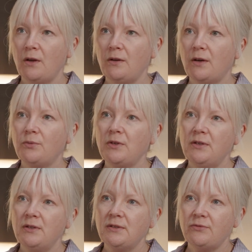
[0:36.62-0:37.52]
Now
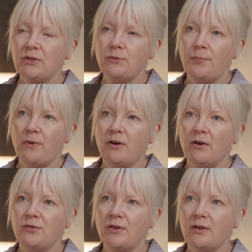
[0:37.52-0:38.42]
we develop
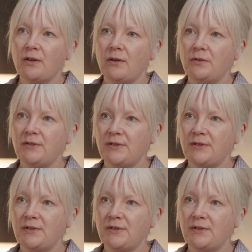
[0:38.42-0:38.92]
our